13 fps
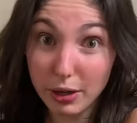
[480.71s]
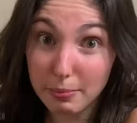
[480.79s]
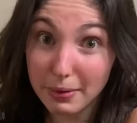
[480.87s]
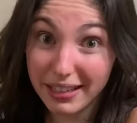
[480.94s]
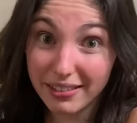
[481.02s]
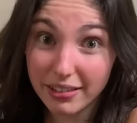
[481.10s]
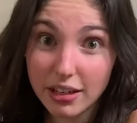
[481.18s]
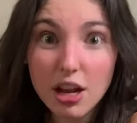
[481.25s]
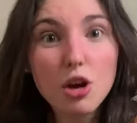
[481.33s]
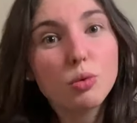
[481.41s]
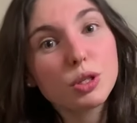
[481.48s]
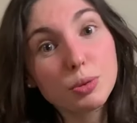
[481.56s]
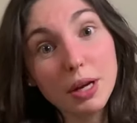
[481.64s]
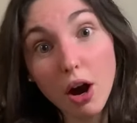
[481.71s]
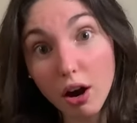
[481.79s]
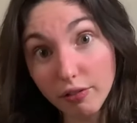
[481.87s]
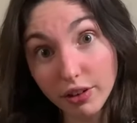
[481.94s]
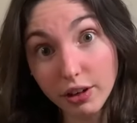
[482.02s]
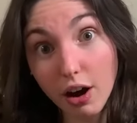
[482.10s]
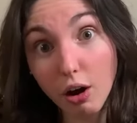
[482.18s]
ointment, which we
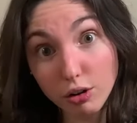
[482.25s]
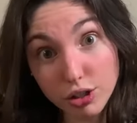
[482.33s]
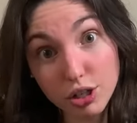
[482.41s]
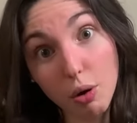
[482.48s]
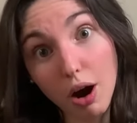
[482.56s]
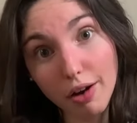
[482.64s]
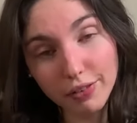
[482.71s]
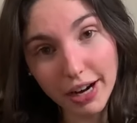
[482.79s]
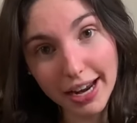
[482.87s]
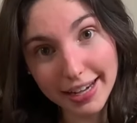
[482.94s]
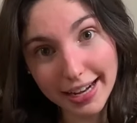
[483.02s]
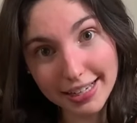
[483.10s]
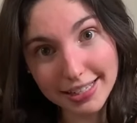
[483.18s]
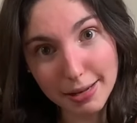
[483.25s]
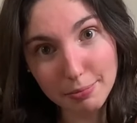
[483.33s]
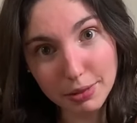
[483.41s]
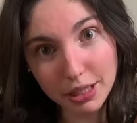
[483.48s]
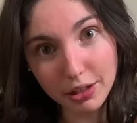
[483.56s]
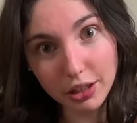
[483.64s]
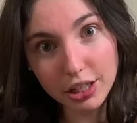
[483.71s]
also offer at Next Step
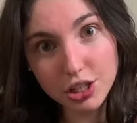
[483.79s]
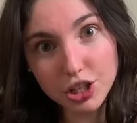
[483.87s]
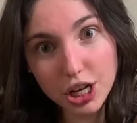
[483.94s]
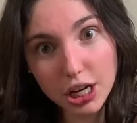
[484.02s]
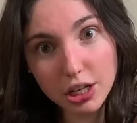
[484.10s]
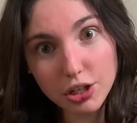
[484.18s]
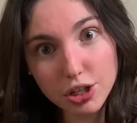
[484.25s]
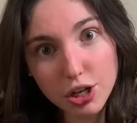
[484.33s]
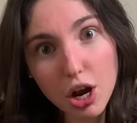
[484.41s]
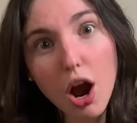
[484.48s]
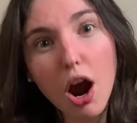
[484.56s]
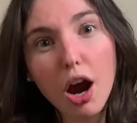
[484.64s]
Needle Exchange,